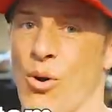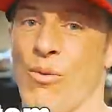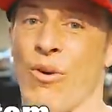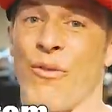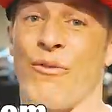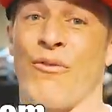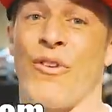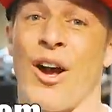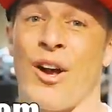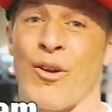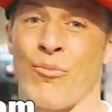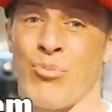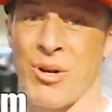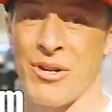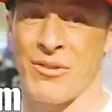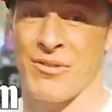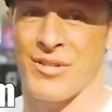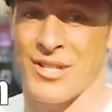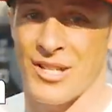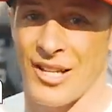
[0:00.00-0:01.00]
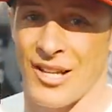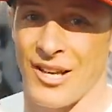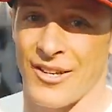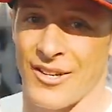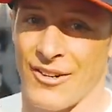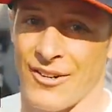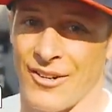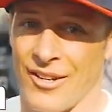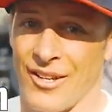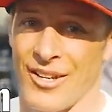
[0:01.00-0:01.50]
over five pounds
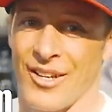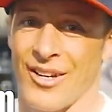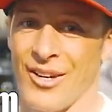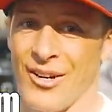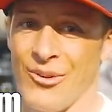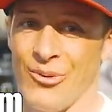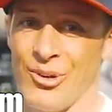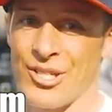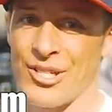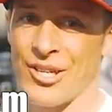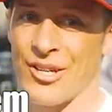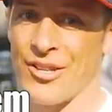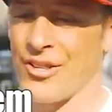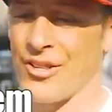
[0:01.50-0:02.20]
lighter, which I